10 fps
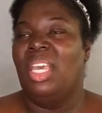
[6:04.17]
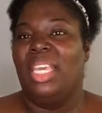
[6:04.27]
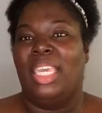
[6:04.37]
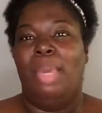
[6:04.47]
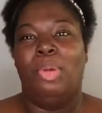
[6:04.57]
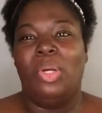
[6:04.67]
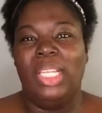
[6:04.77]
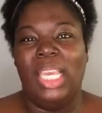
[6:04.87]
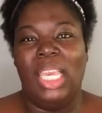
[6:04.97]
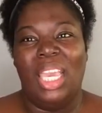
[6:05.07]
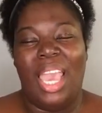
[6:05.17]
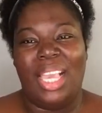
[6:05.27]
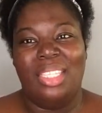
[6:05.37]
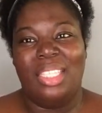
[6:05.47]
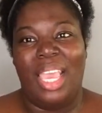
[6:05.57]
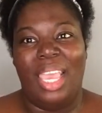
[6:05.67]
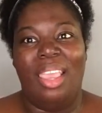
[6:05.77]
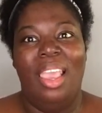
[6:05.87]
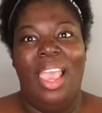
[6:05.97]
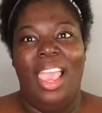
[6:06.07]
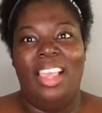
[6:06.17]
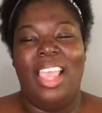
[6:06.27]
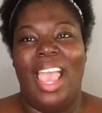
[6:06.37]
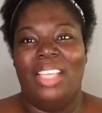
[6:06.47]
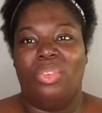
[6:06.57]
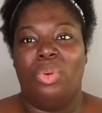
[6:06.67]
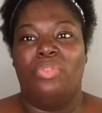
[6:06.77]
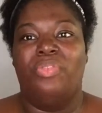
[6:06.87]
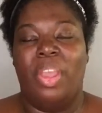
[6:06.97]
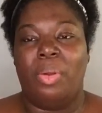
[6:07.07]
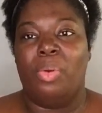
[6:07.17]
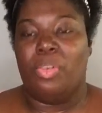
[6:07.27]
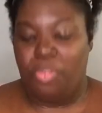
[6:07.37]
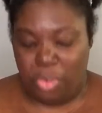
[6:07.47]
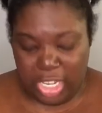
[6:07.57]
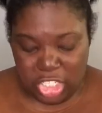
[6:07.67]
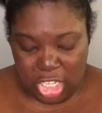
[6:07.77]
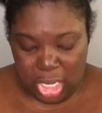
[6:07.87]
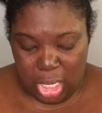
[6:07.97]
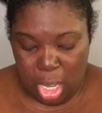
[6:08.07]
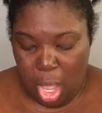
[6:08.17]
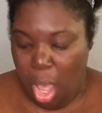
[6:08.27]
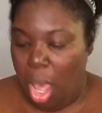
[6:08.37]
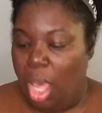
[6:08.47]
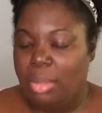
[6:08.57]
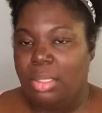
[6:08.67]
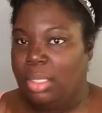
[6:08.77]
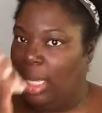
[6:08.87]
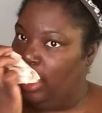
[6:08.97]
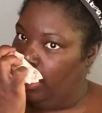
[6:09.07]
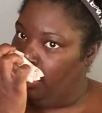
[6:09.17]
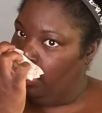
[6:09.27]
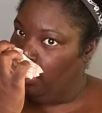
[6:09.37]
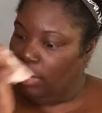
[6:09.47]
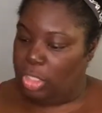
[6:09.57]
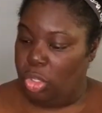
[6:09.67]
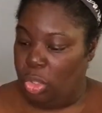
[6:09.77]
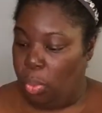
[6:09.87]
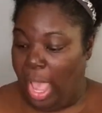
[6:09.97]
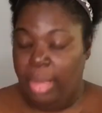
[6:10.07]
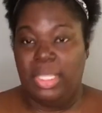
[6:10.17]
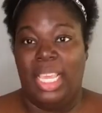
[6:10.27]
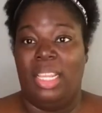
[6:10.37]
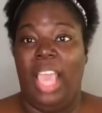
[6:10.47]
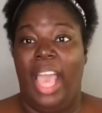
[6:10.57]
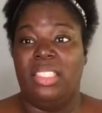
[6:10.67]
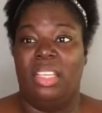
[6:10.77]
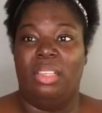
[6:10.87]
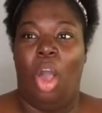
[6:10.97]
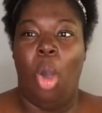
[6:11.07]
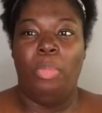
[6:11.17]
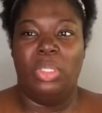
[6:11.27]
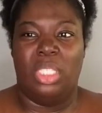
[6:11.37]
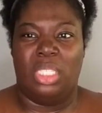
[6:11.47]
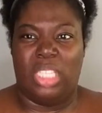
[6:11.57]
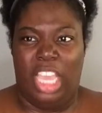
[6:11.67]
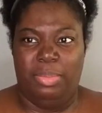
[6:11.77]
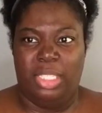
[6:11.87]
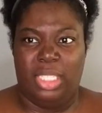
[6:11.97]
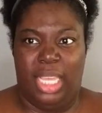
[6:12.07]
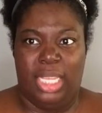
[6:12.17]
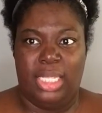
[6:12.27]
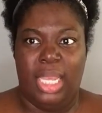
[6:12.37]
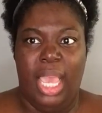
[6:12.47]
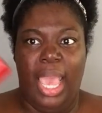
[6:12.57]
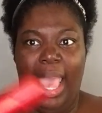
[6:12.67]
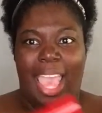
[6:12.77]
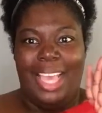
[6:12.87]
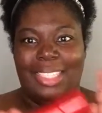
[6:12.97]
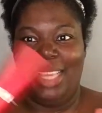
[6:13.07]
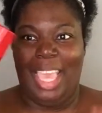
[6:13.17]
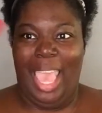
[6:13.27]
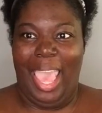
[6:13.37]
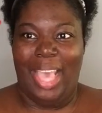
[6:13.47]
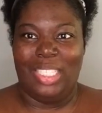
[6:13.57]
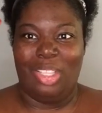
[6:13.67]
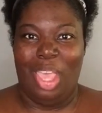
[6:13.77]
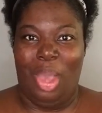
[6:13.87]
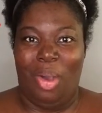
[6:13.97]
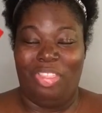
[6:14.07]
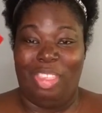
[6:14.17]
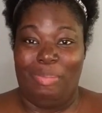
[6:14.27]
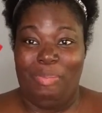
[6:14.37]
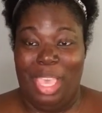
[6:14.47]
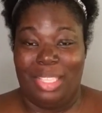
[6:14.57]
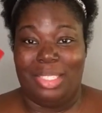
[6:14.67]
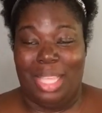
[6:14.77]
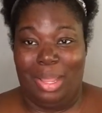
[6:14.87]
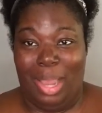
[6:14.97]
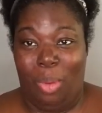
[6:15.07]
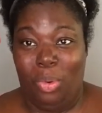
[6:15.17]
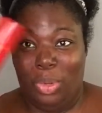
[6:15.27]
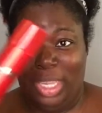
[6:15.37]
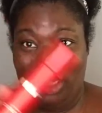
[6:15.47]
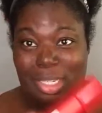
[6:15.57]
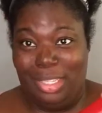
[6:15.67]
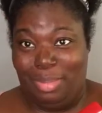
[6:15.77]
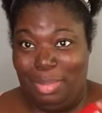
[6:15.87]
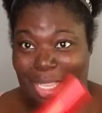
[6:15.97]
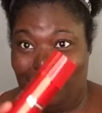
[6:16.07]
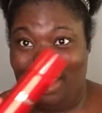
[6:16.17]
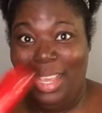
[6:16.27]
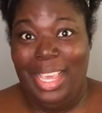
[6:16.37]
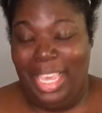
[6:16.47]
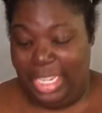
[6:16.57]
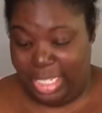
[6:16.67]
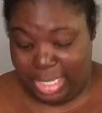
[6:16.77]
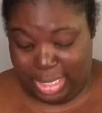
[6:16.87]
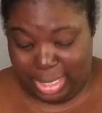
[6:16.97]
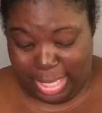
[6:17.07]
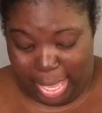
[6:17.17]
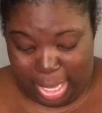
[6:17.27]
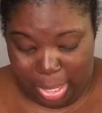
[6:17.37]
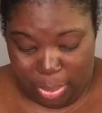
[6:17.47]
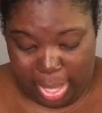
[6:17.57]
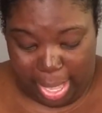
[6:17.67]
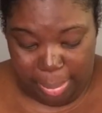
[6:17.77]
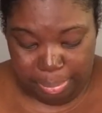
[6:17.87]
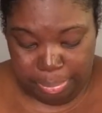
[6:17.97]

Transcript: chemically, I could say. It has a very refreshing uh, scent to the wipes and it has a, almost the same scent as it has on the mist. And I will get to this mist in just a second, okay?